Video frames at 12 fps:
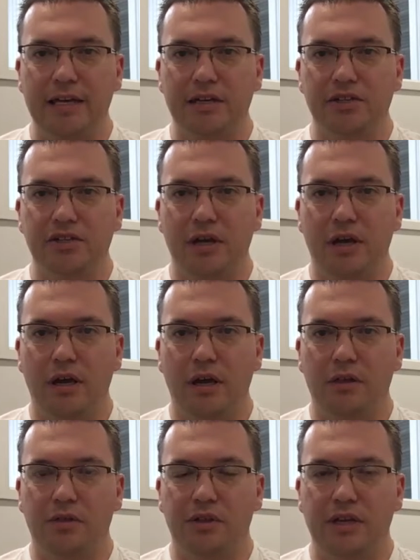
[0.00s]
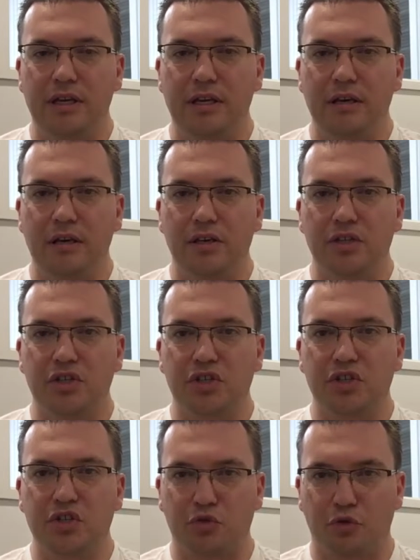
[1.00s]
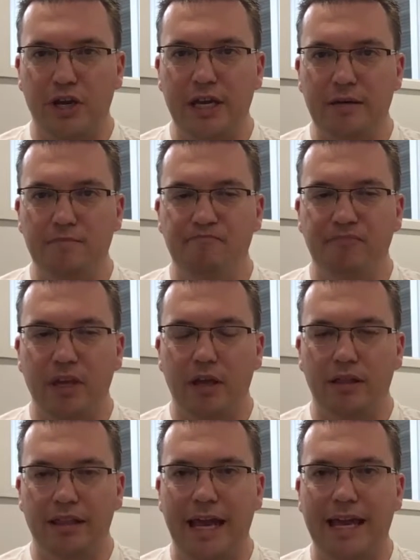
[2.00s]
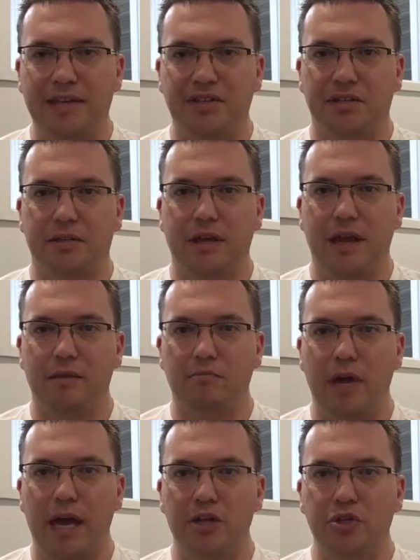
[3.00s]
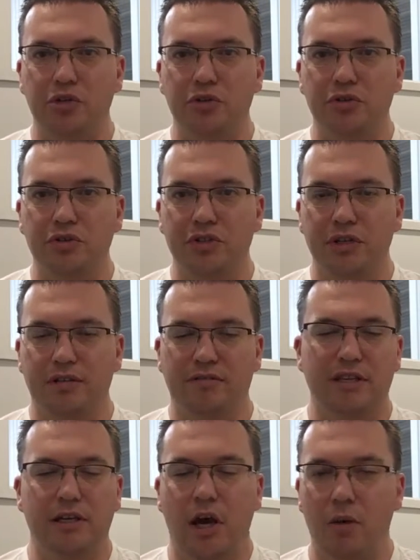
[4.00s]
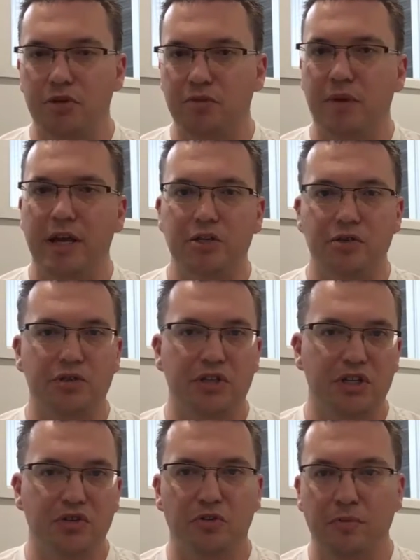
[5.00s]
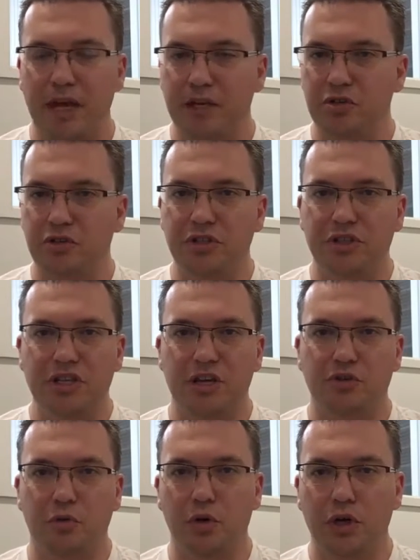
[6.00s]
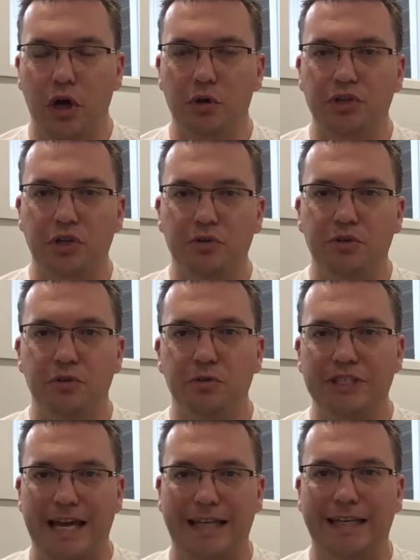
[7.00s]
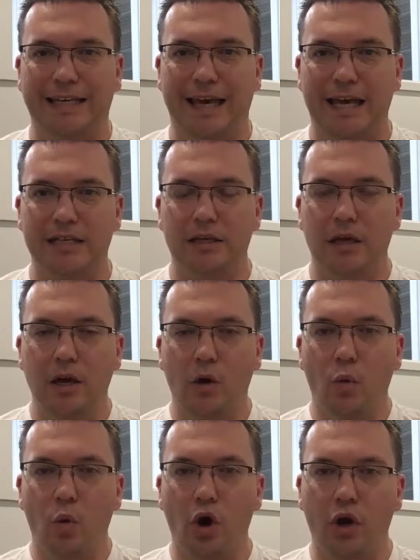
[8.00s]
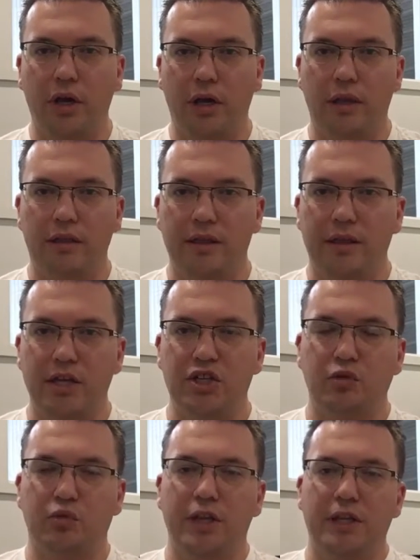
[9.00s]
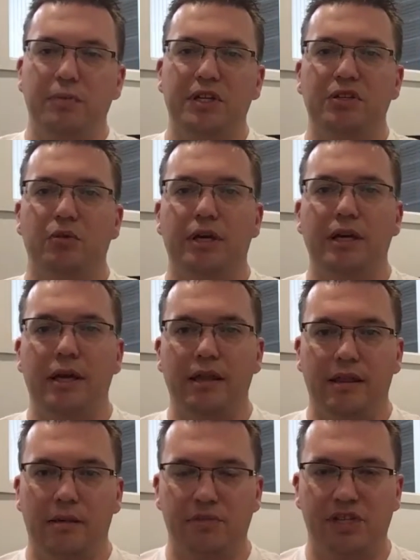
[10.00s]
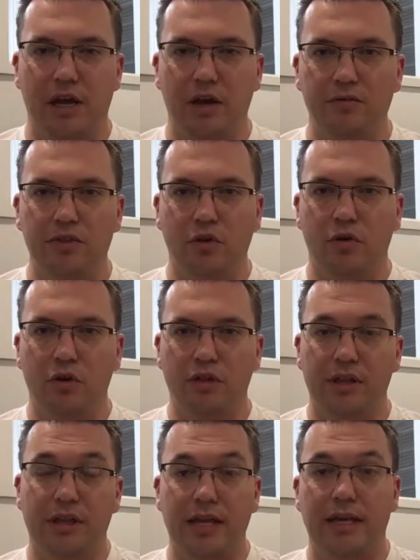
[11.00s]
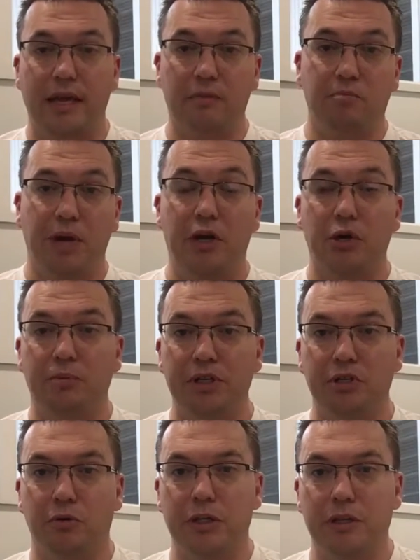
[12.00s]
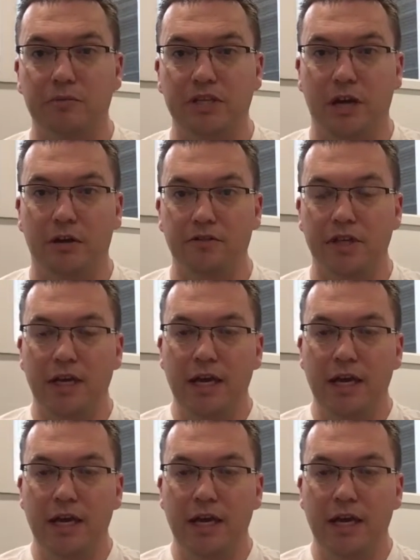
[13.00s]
is the extreme lengths that managers, e-commerce managers, digital managers, etc., will go to delegate work that they should really be doing themselves, or that they can better be doing themselves.